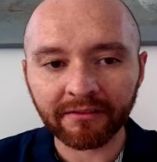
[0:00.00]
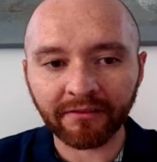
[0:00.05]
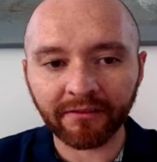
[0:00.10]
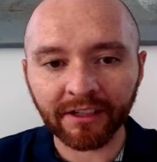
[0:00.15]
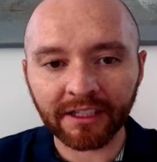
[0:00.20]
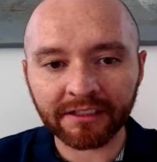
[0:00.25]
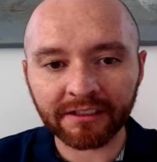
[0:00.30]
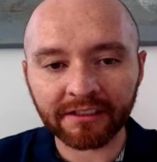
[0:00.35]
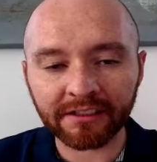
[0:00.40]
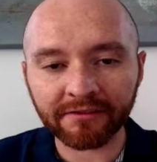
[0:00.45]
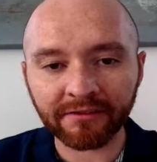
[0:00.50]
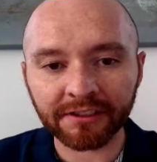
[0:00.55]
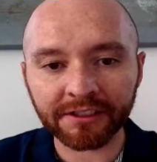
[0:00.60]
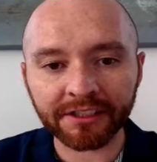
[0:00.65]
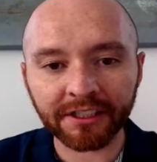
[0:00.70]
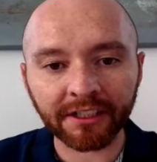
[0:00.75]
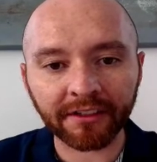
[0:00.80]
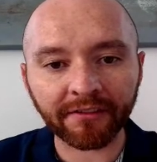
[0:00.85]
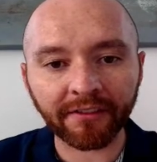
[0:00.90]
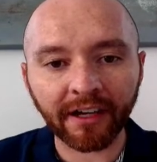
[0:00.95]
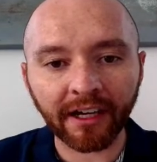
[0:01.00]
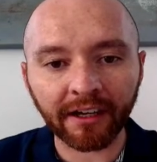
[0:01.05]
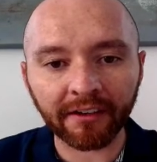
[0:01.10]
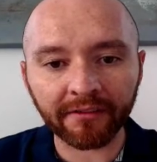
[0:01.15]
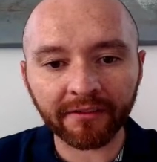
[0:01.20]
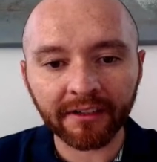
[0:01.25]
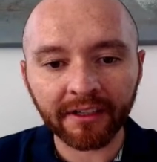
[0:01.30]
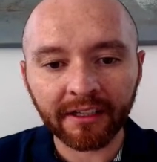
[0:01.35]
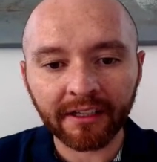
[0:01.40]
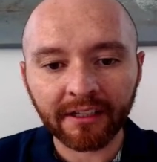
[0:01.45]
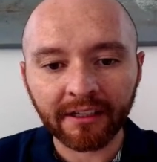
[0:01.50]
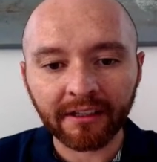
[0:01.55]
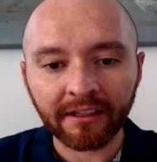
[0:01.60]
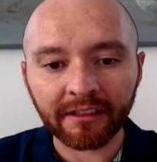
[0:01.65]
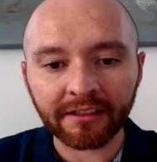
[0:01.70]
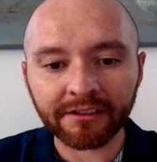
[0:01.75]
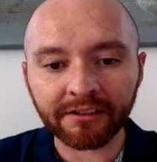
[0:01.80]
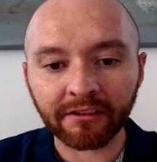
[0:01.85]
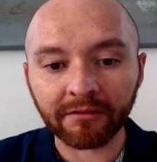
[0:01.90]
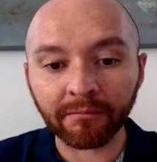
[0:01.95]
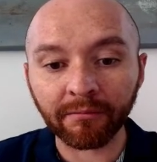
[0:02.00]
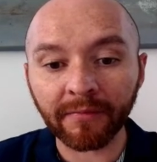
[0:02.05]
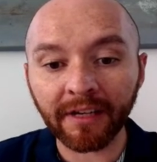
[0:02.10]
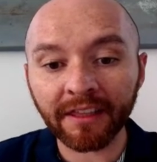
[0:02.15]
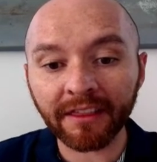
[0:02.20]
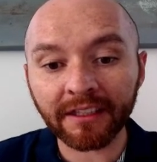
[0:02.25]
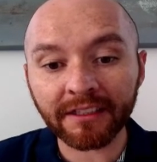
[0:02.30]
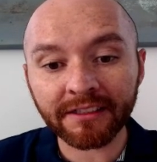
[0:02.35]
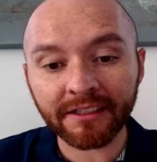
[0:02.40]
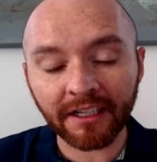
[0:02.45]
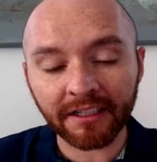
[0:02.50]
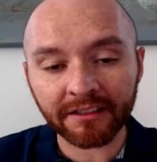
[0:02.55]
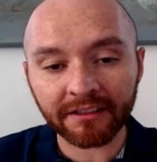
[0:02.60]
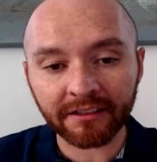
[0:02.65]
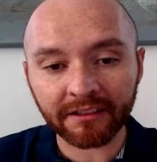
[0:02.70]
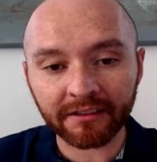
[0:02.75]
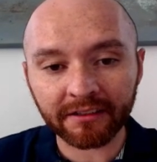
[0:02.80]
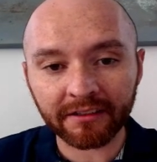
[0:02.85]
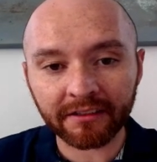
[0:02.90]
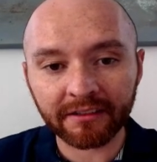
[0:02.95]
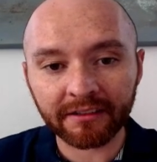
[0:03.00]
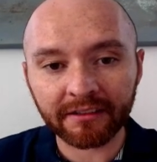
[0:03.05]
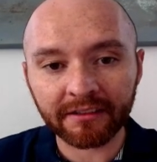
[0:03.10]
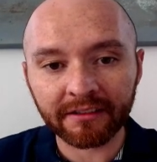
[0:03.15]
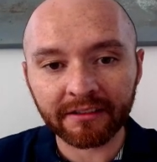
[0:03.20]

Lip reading: This is for study 5. Its own method section.